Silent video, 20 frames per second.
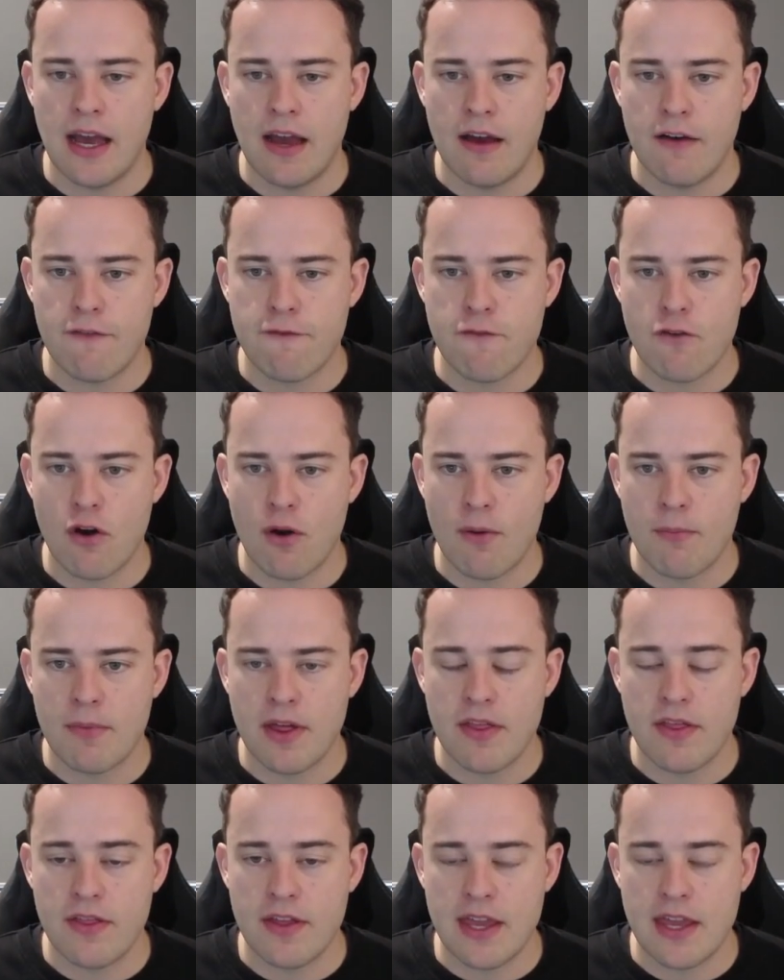from
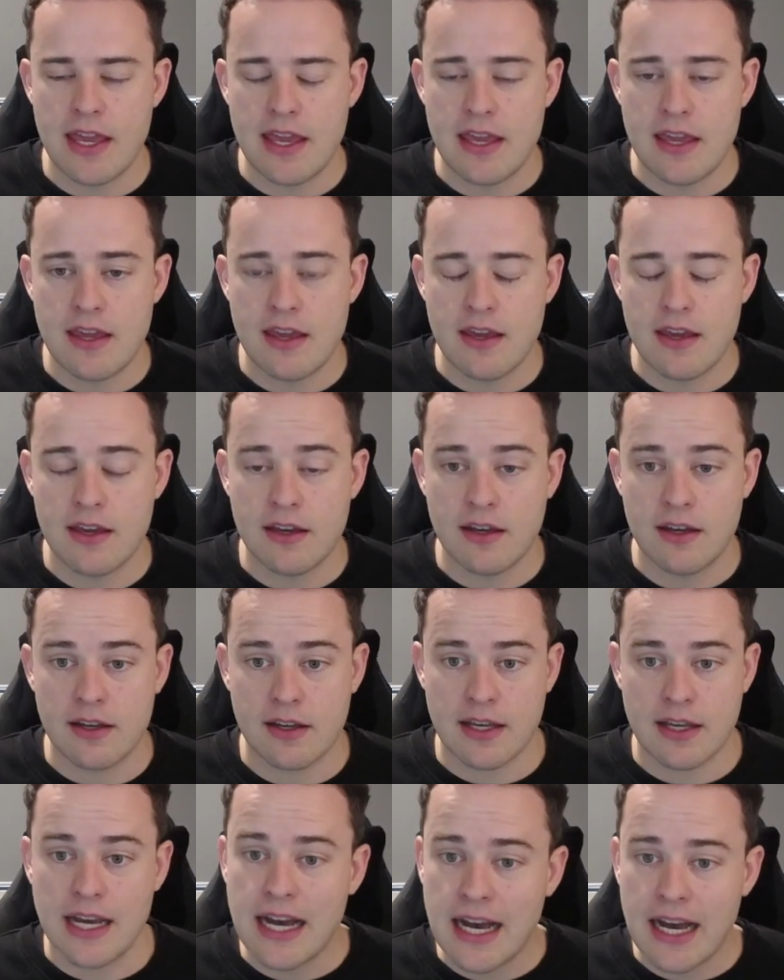the
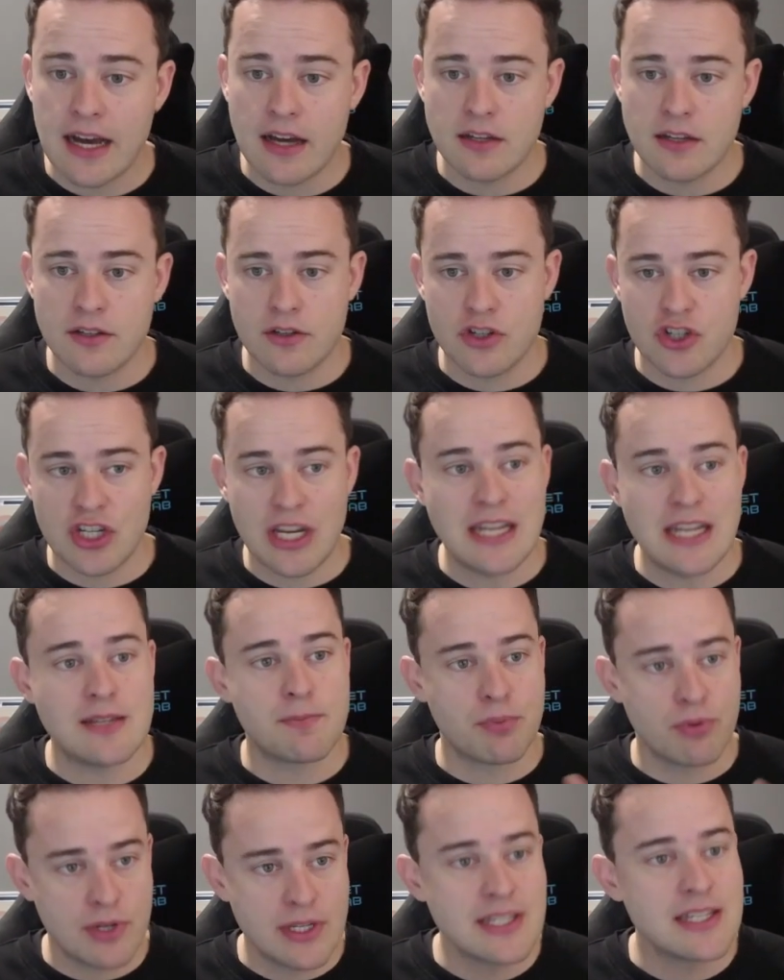card
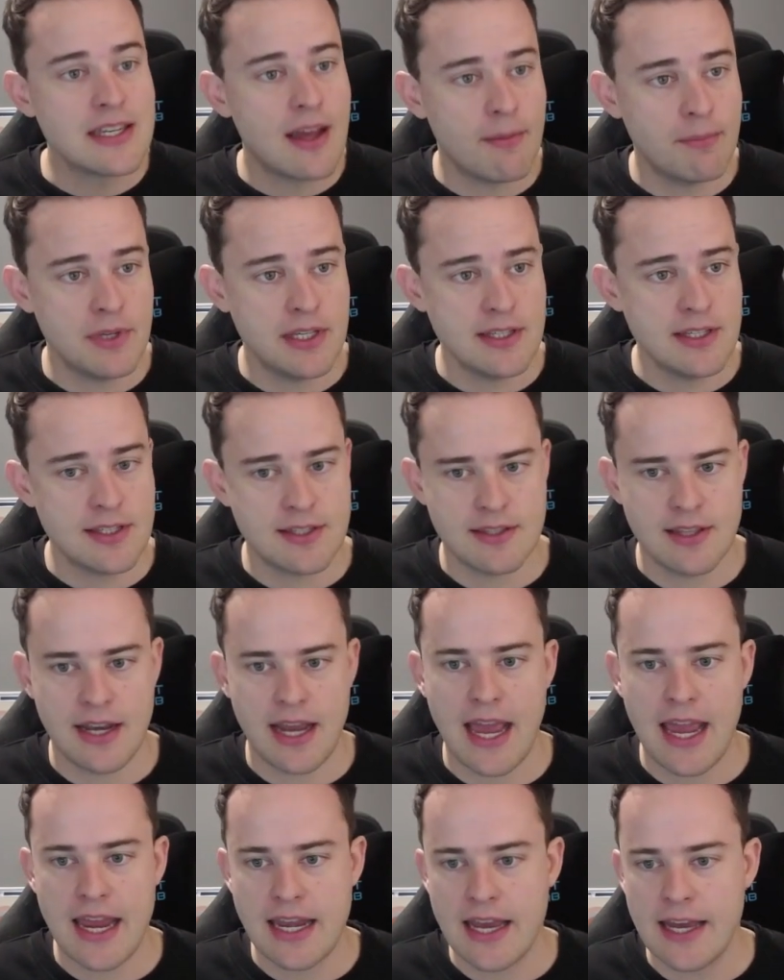sheet print numbers that
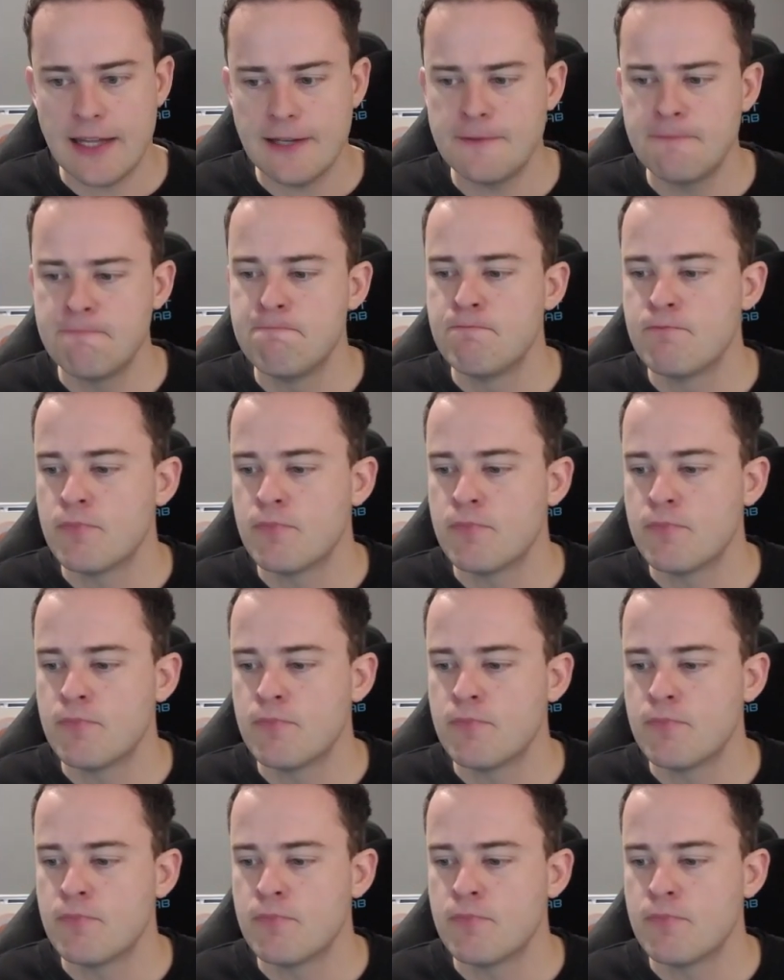Hayne had.